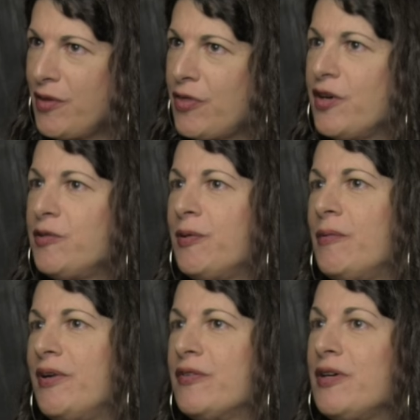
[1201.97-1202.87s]
The thought
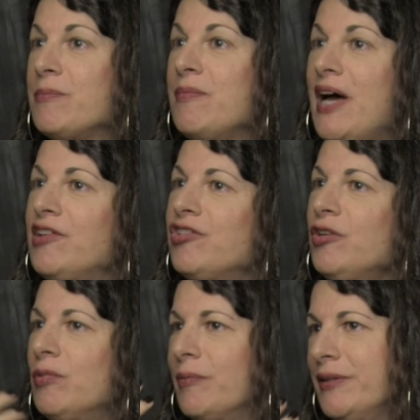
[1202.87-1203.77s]
experiment is imagine
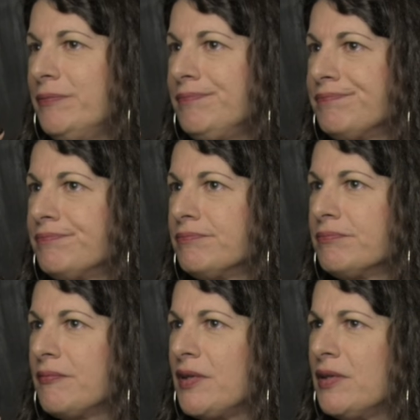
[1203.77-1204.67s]
a woman
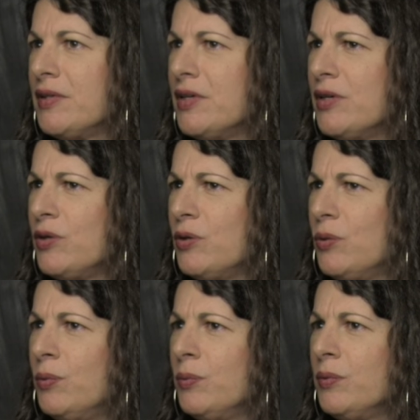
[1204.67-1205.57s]

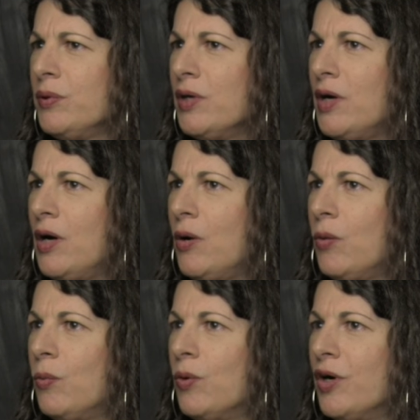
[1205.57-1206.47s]
who
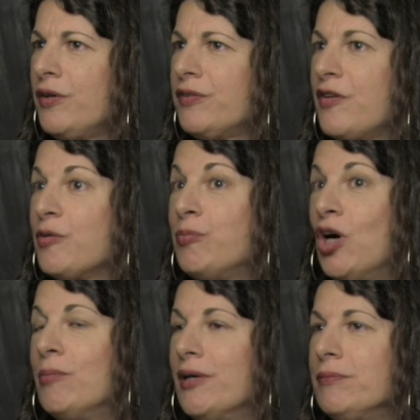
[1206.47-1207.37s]
works as a
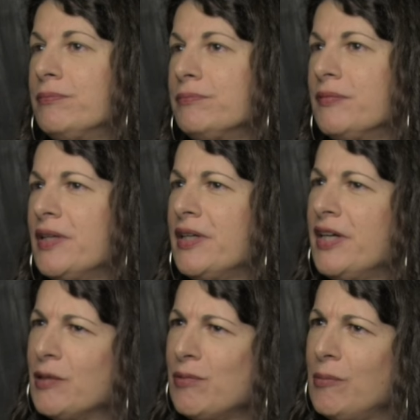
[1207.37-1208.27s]
barber
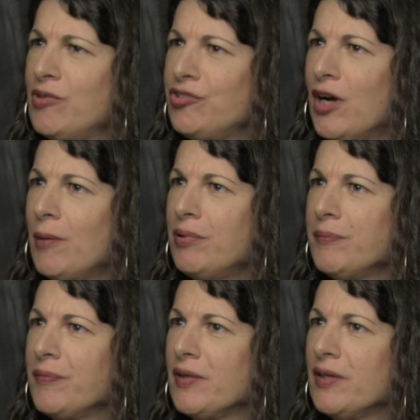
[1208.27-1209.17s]
in a barbershop,
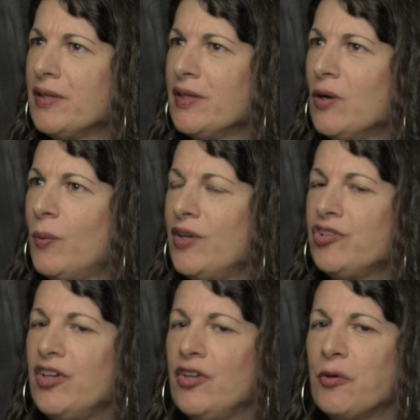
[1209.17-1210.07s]

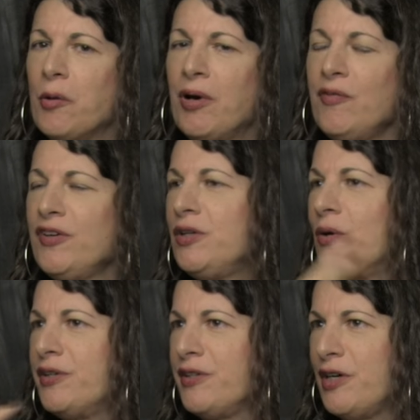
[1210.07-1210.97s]
which is a perfectly
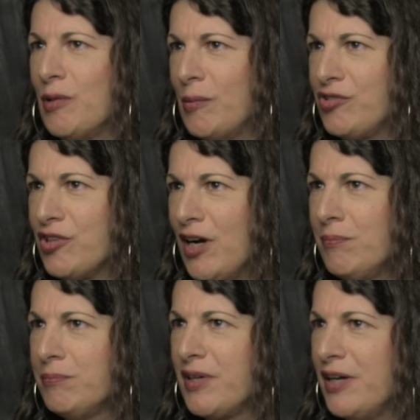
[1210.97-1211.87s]
ordinary barbershop,
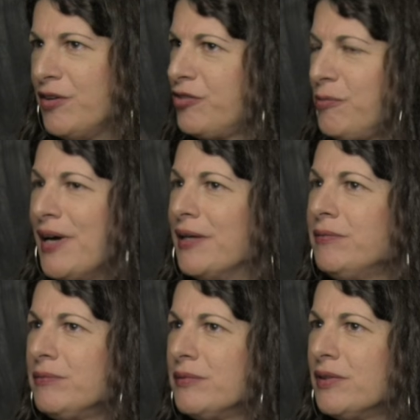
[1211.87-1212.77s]
caters to men,
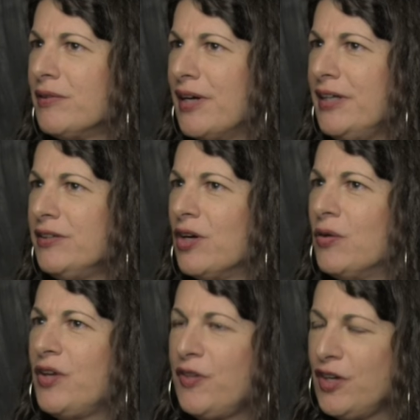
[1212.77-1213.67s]
right? The
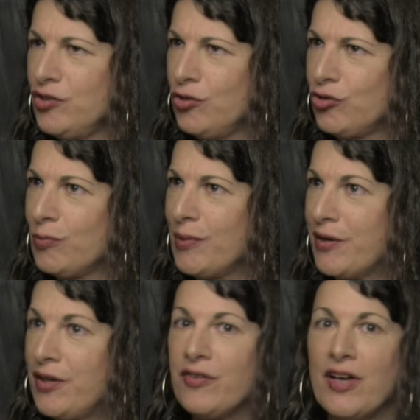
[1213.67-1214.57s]
only thing unusual about
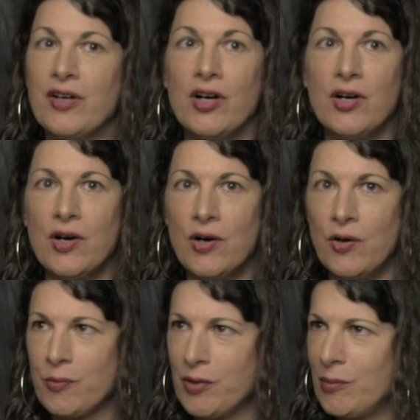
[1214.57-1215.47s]
it is that
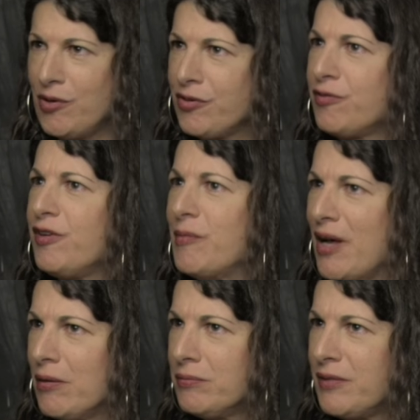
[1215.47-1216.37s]
all the barbers are female.
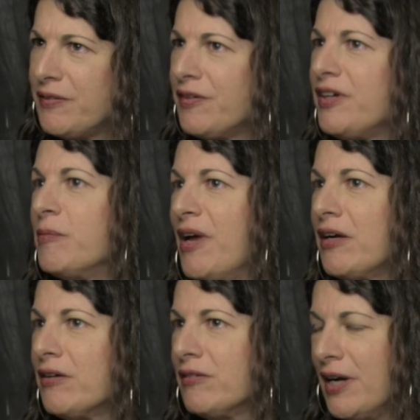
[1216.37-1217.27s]
That's their gimmick,
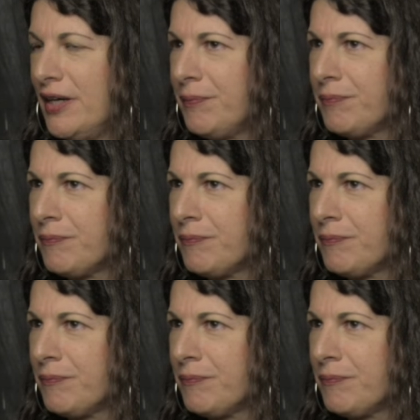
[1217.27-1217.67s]
right?